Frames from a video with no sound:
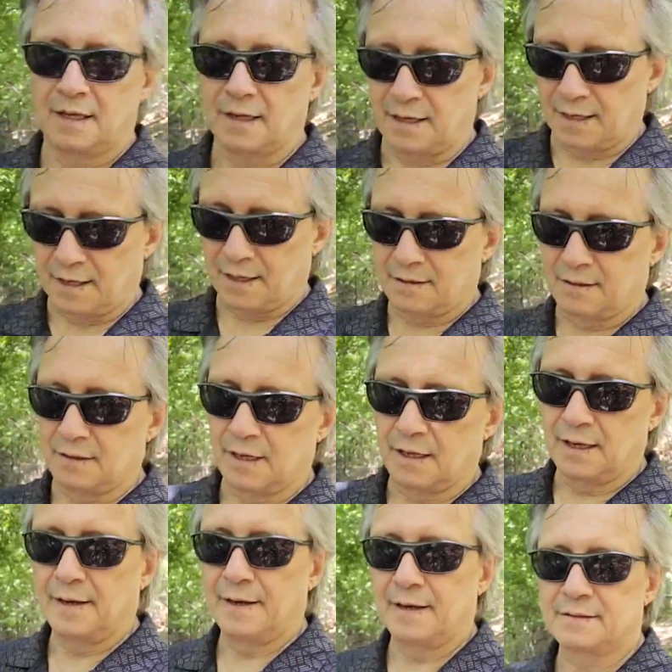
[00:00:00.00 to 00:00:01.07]
It
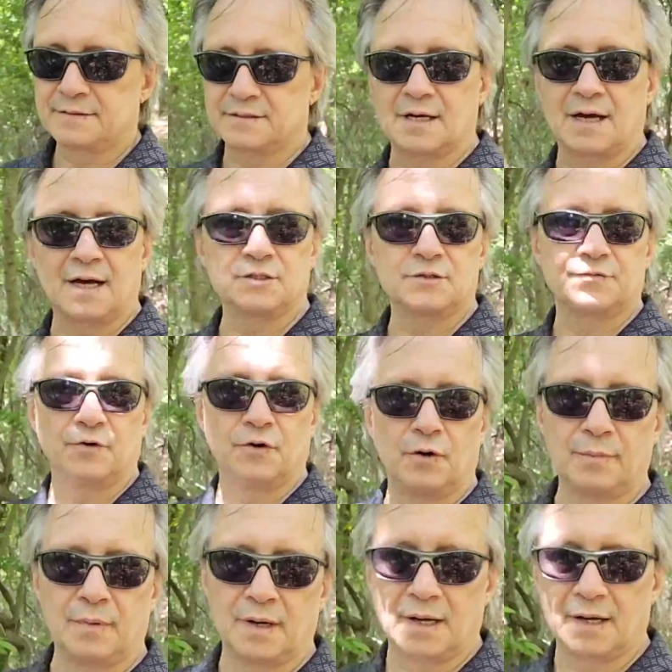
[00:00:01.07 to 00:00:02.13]
starts
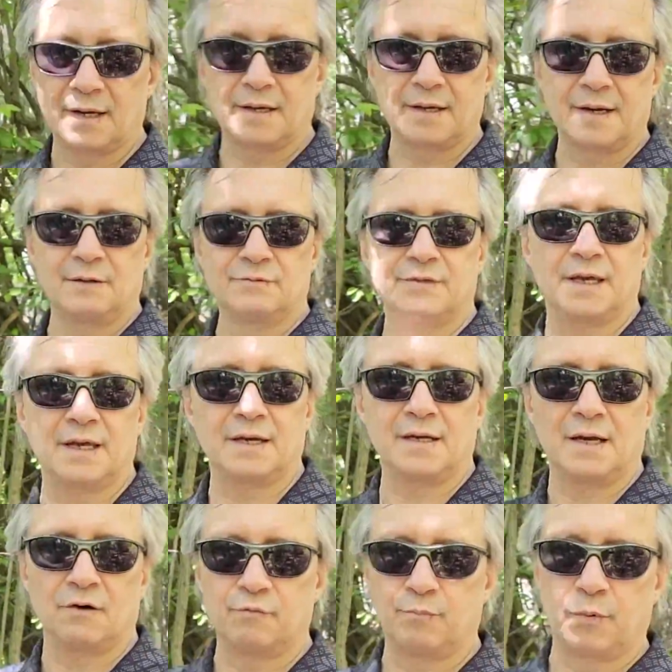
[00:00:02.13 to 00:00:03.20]
from around the
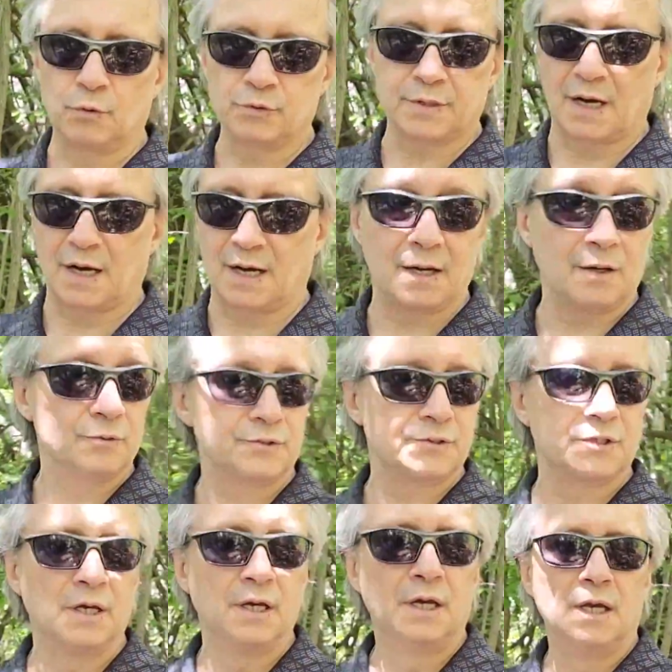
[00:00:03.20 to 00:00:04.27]
area of
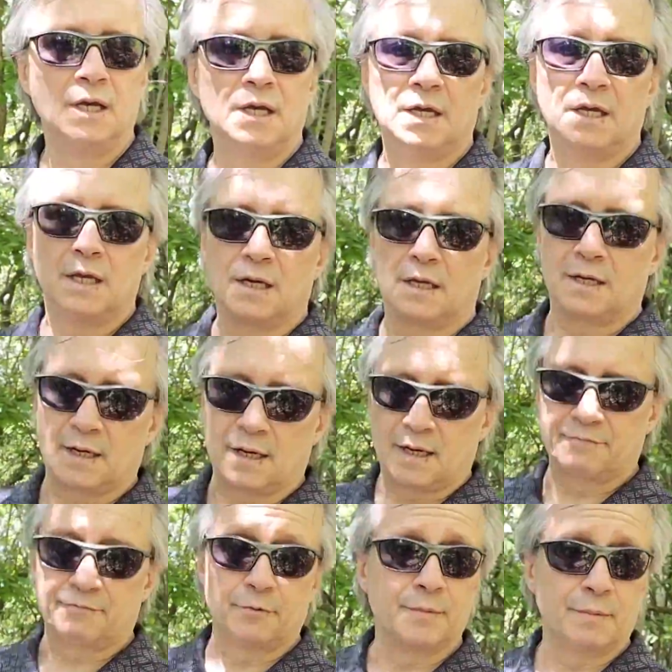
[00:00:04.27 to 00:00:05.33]
Boathouse,
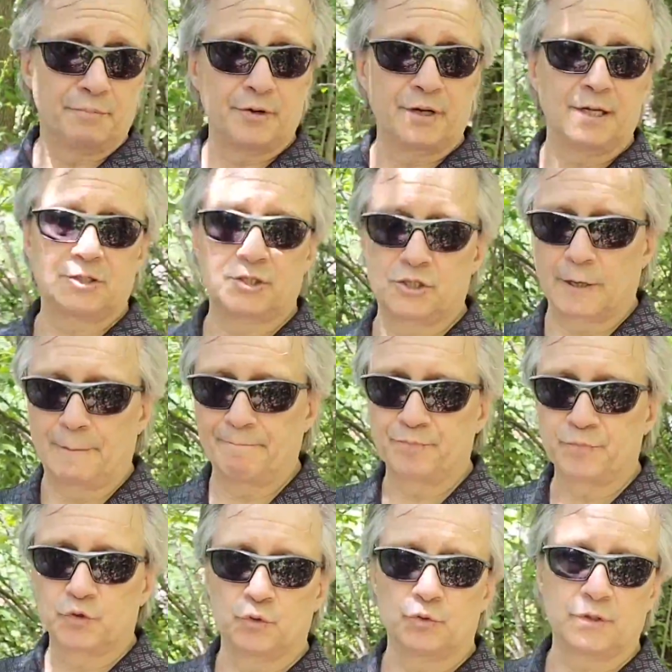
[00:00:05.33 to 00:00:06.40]
from the bridge
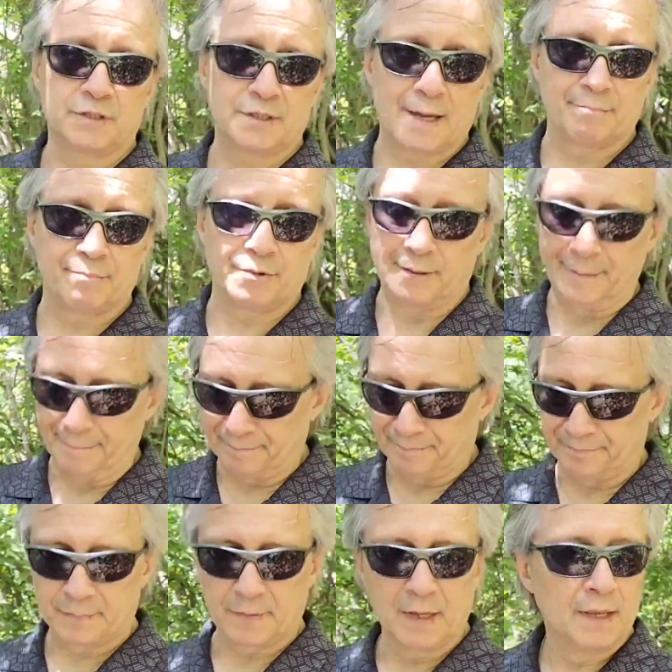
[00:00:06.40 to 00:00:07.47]
to the temple.
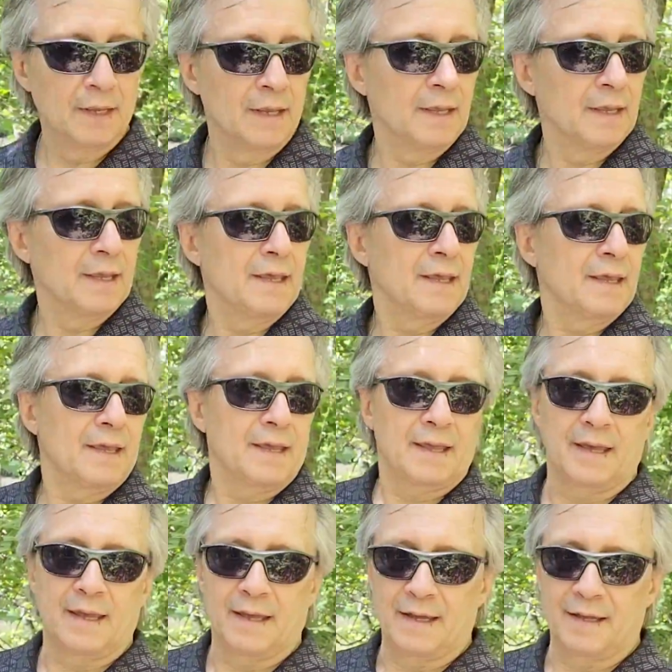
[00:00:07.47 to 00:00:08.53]

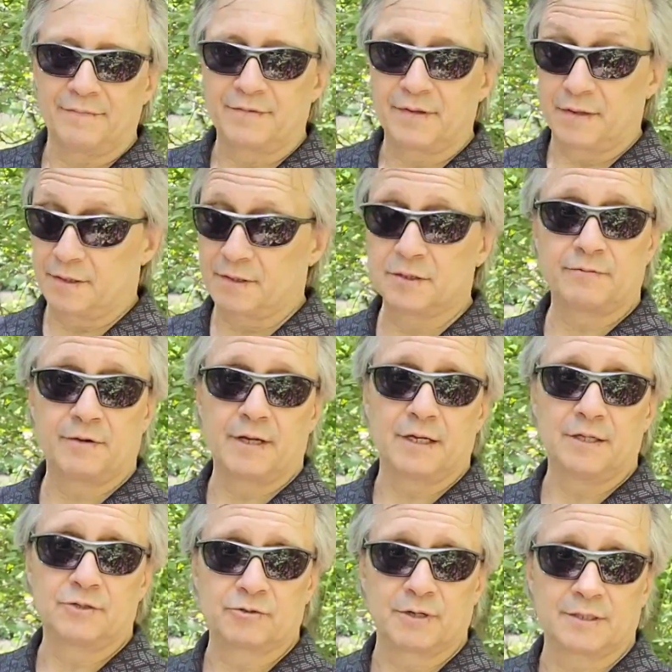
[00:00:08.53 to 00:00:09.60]
And this is very
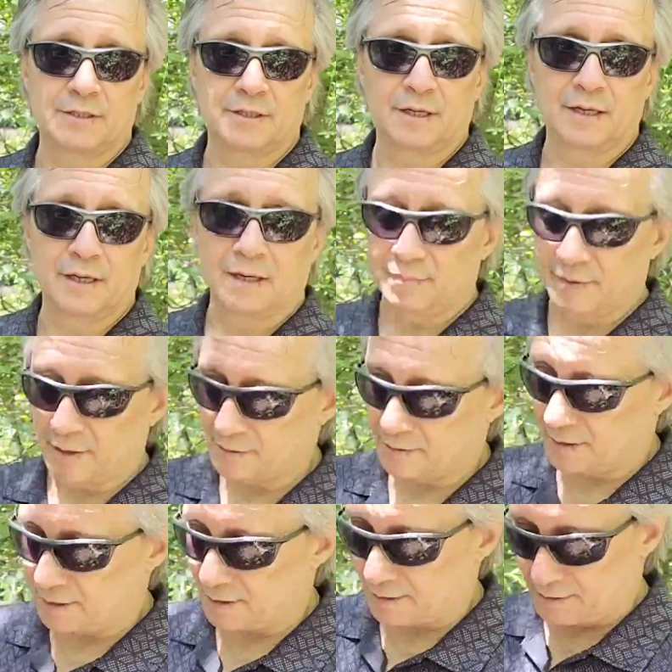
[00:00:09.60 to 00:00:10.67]
interesting here because
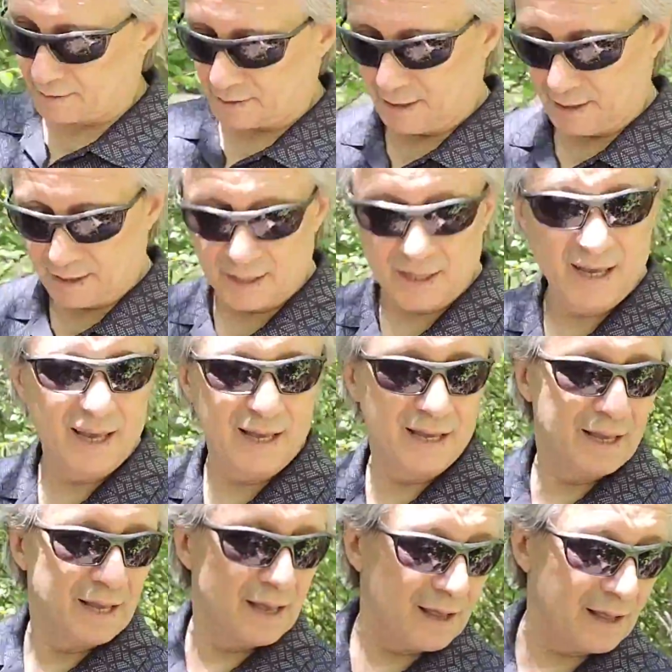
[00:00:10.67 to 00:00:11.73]
there is
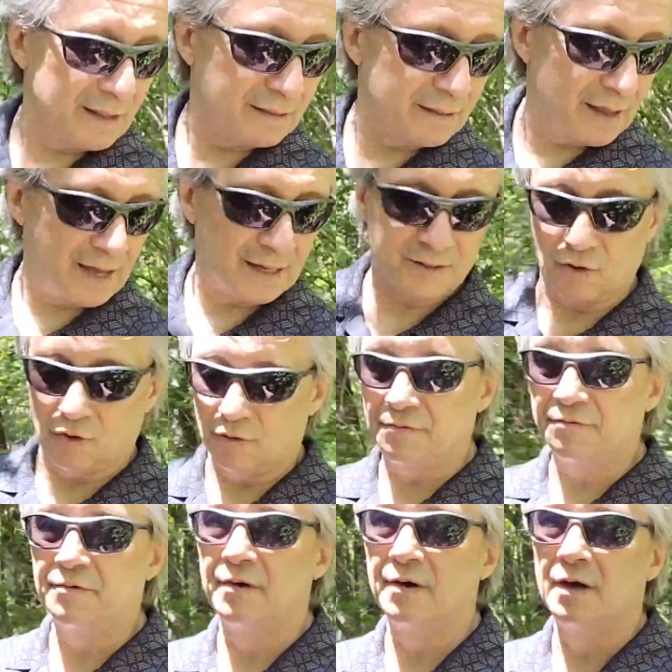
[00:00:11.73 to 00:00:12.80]
a lot of
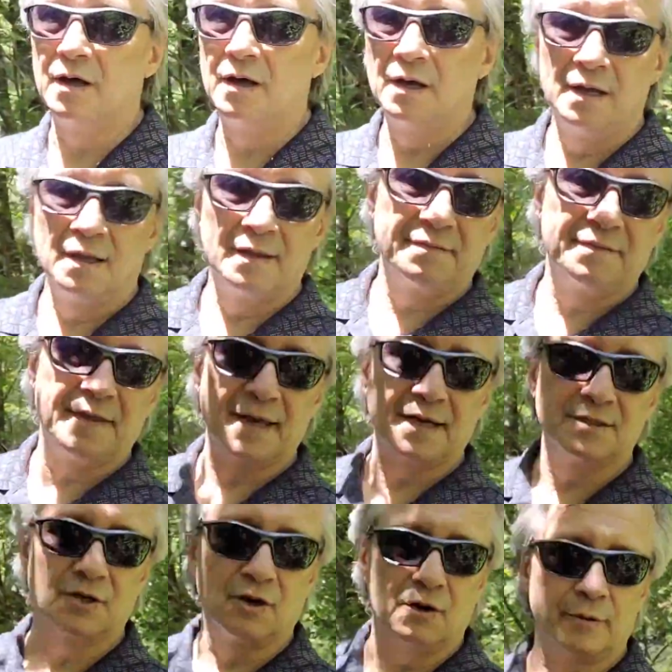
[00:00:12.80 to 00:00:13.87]

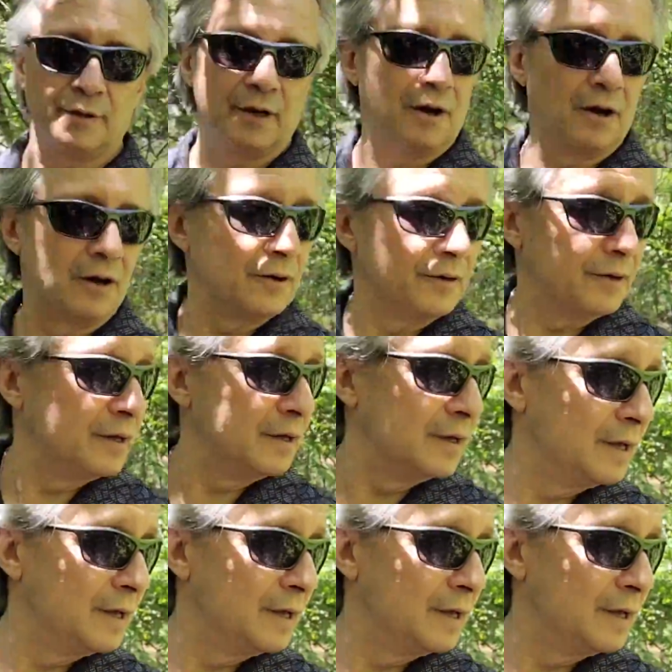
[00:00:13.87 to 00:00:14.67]
things going on.